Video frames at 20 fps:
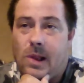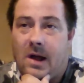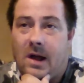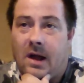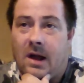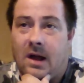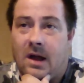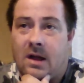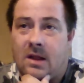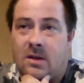
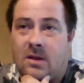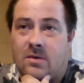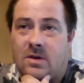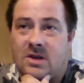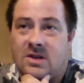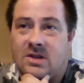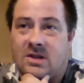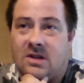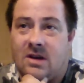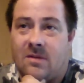And the
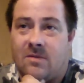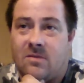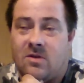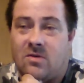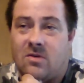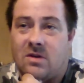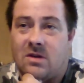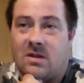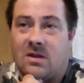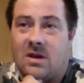reason I'm
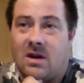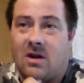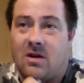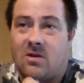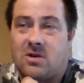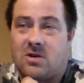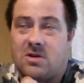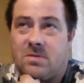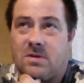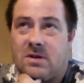going
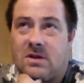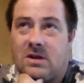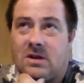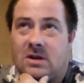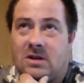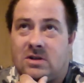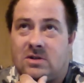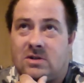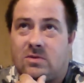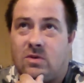there is
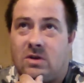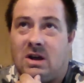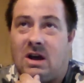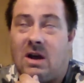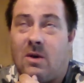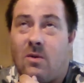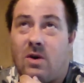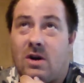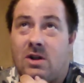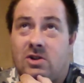because when
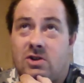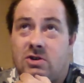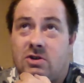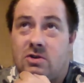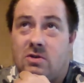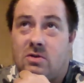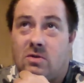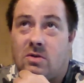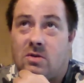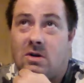I went
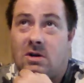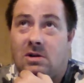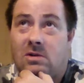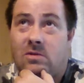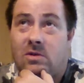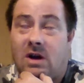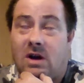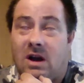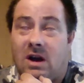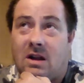
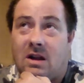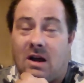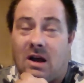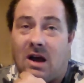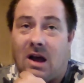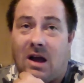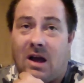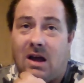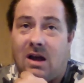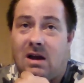to,
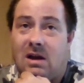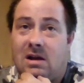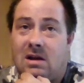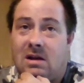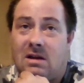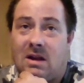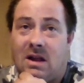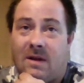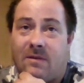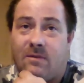I
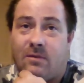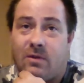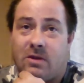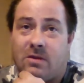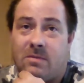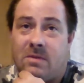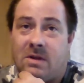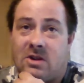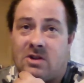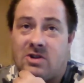left for
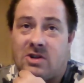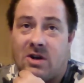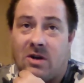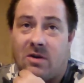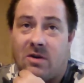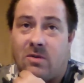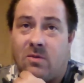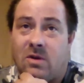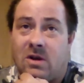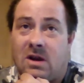the
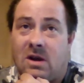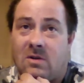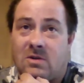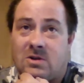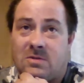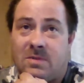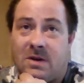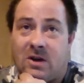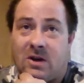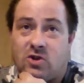military when I
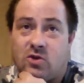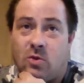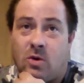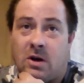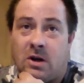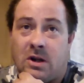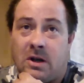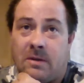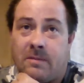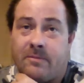was about
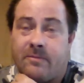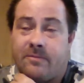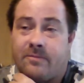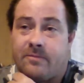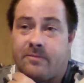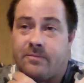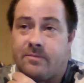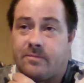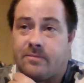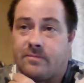20,
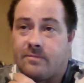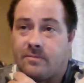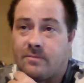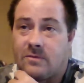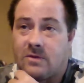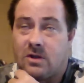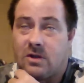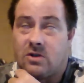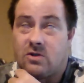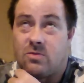
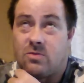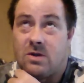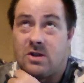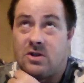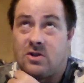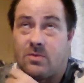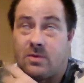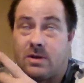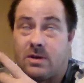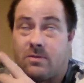
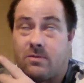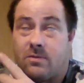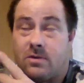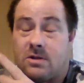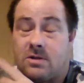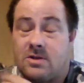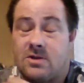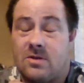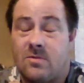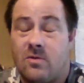
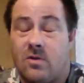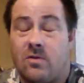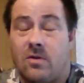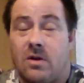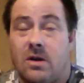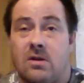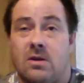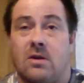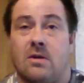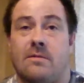21, somewhere
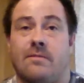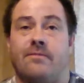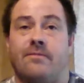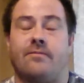around there.